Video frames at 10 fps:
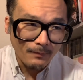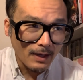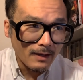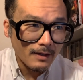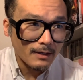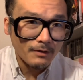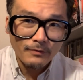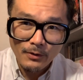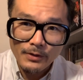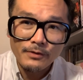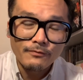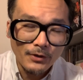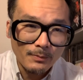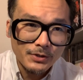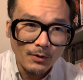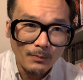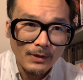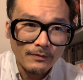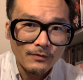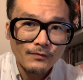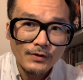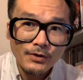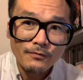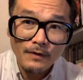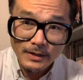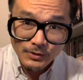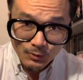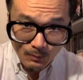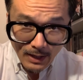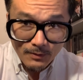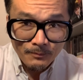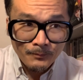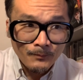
and I very much hope that this video finds you well